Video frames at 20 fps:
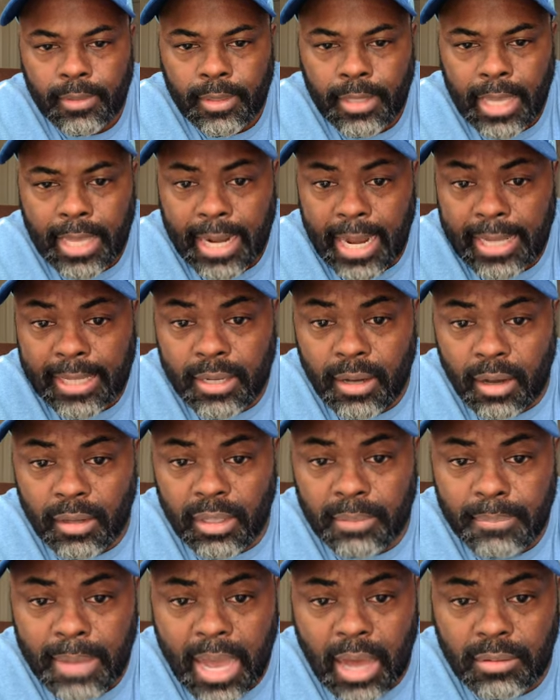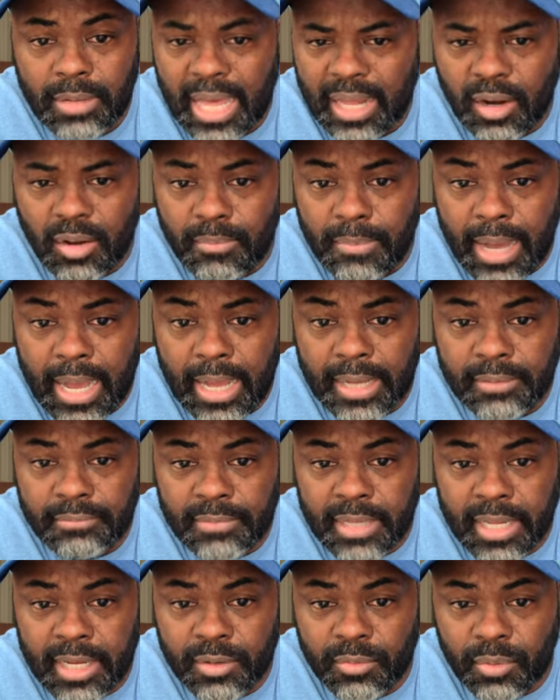And I call them out. I don't mind
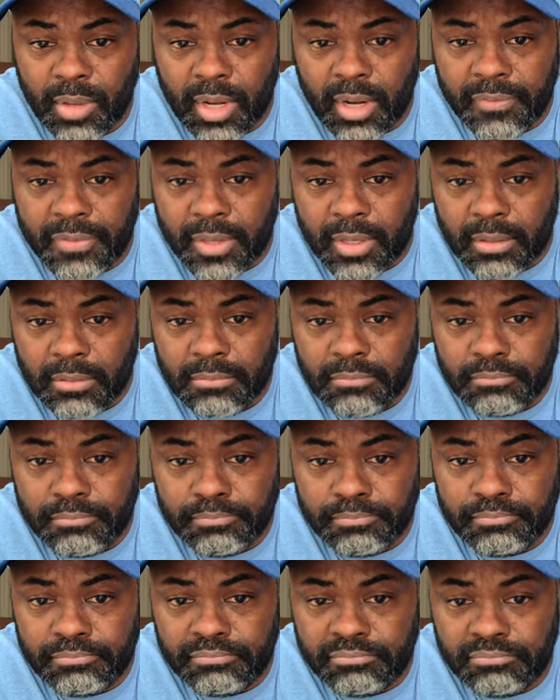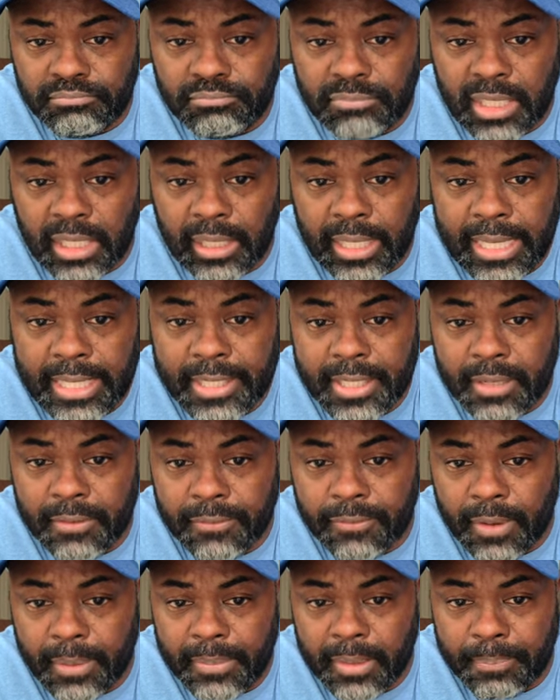getting rid of you, deleting you
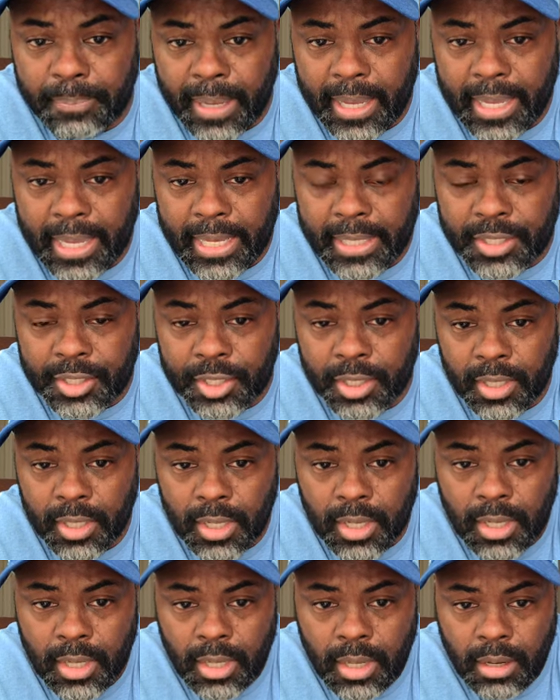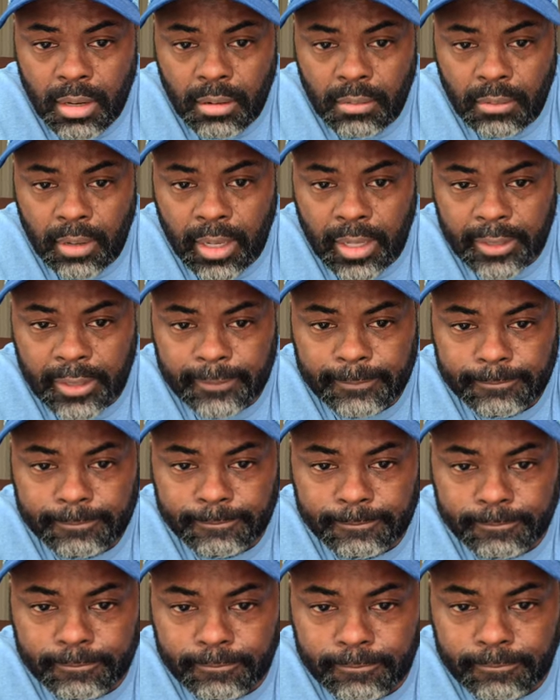from the page, right?
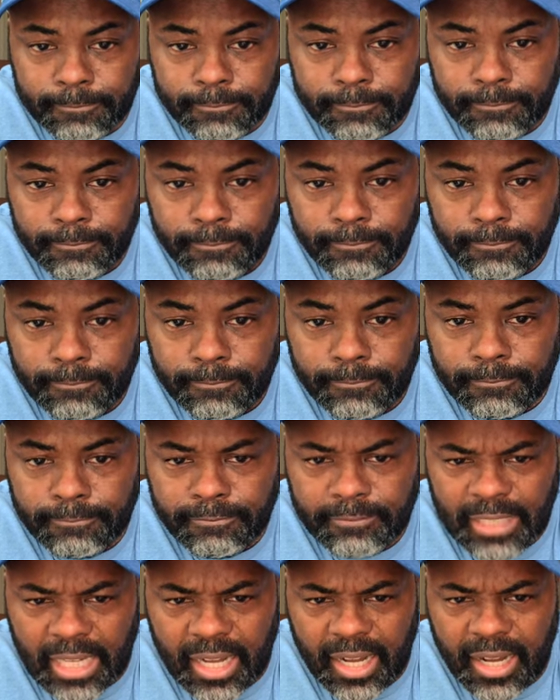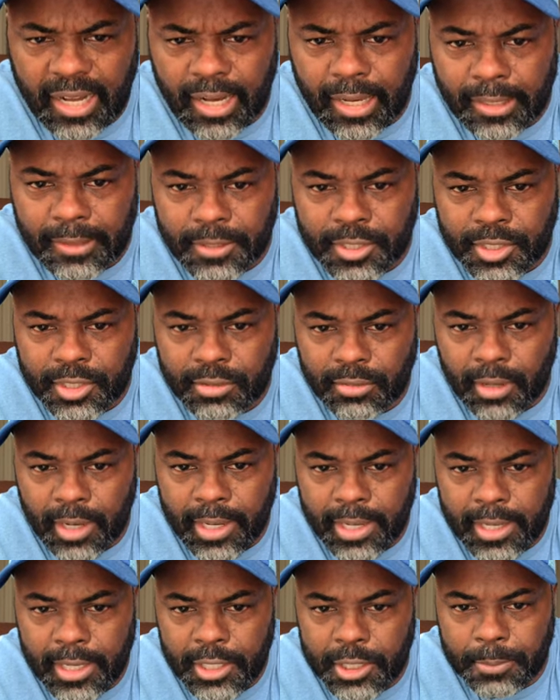Odd,
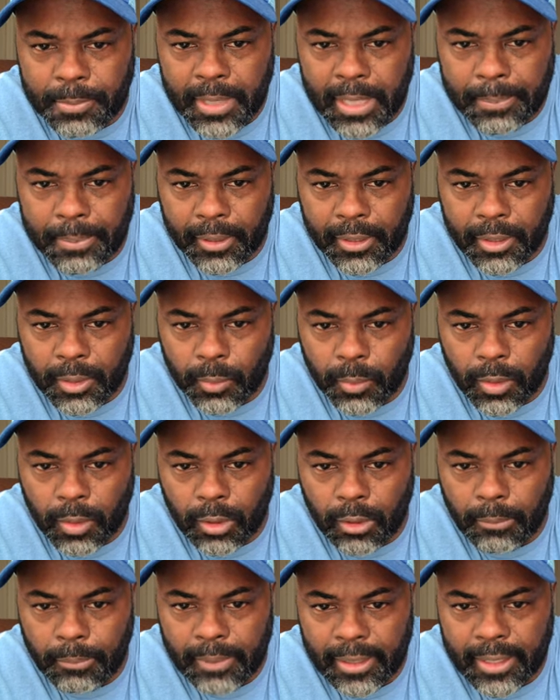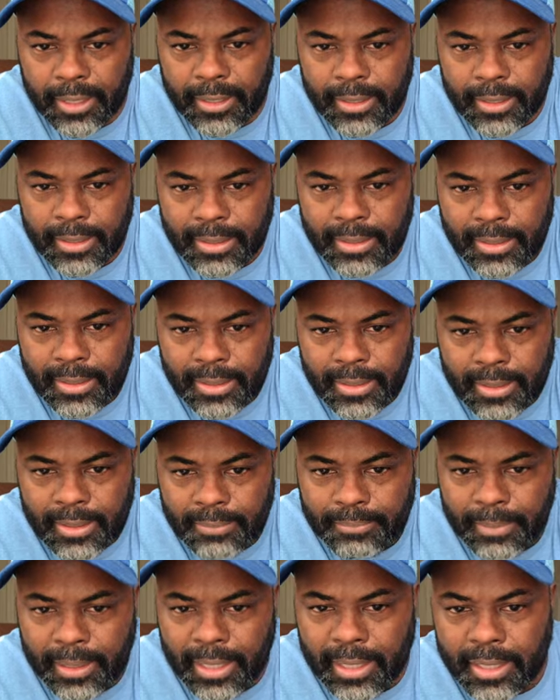strange people in the world, man.
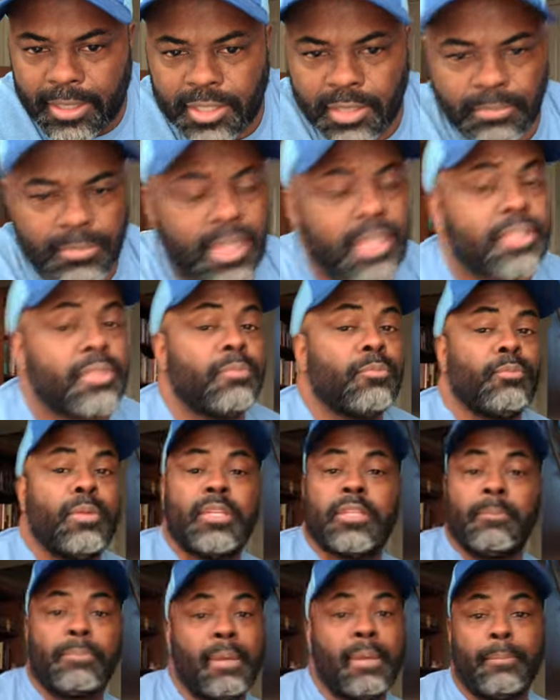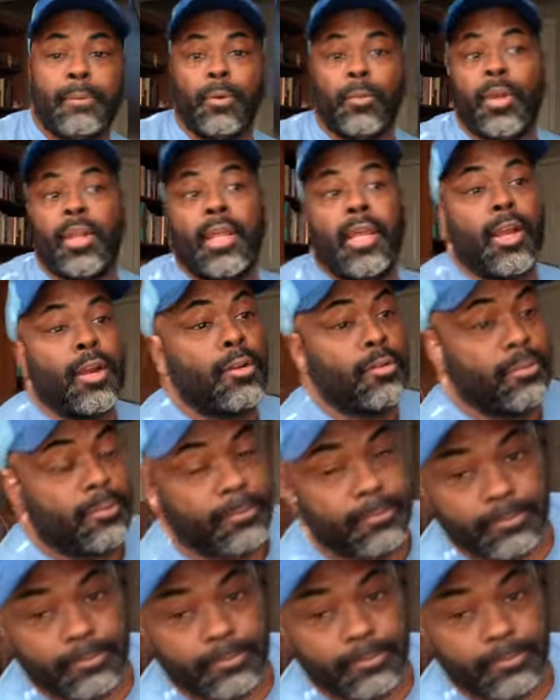Man, it's some, it's some, it's some people really hurting.